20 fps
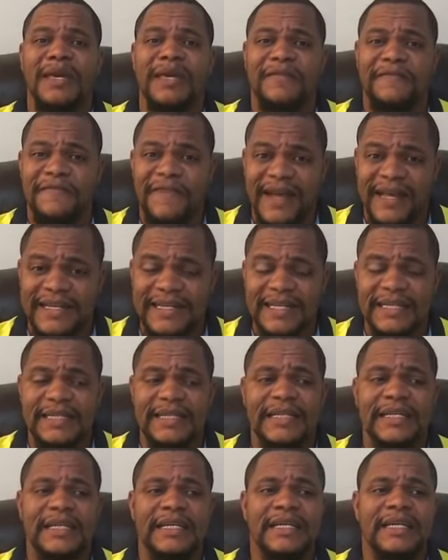infected
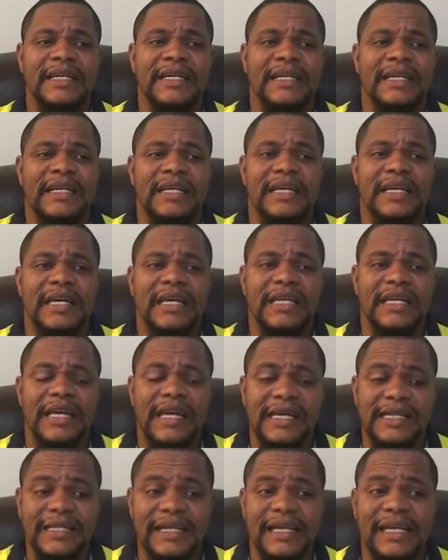in
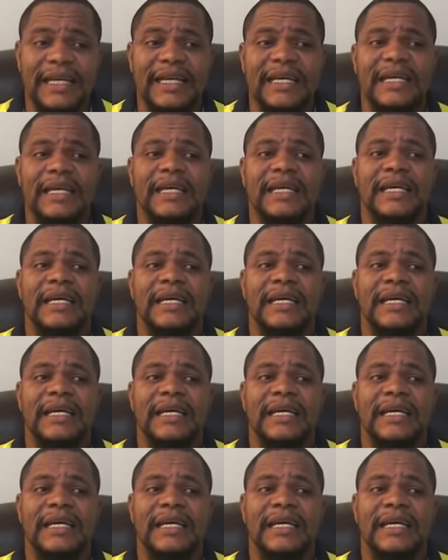Italy,